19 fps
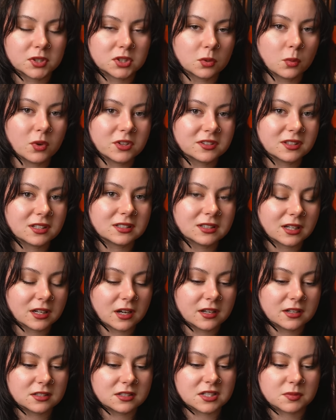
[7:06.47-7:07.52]
But the one thing that
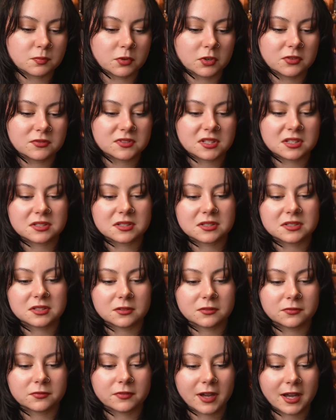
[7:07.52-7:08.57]
kind of disproves this is
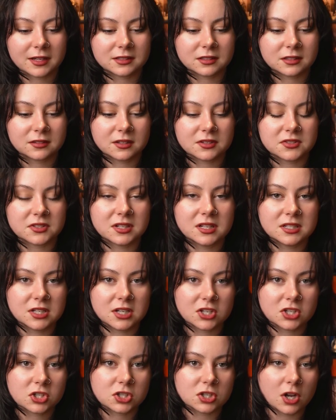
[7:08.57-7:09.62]
the fact that there's an
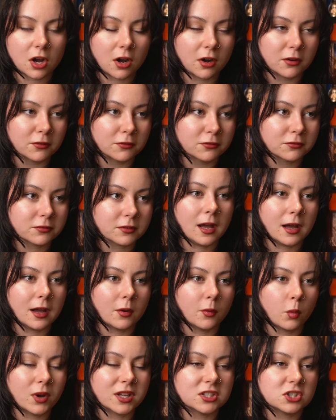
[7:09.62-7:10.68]
addition of
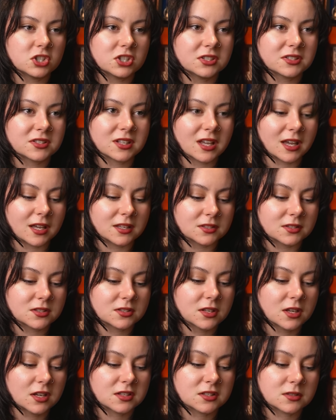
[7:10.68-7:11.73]
uh, when she
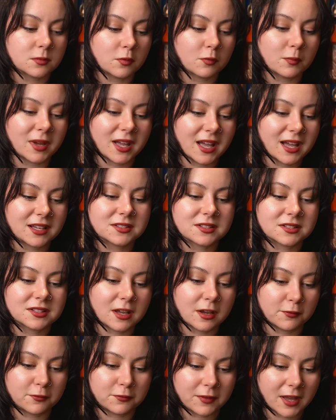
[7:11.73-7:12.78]
says, "Some of my exes
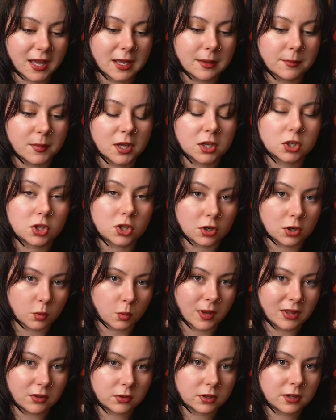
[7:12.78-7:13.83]
have fame, you're
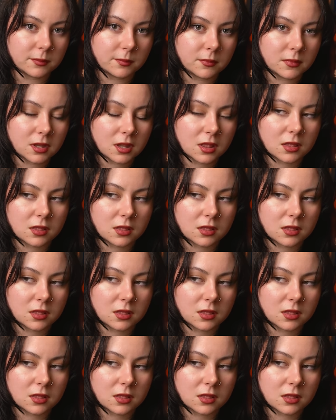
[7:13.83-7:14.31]
welcome."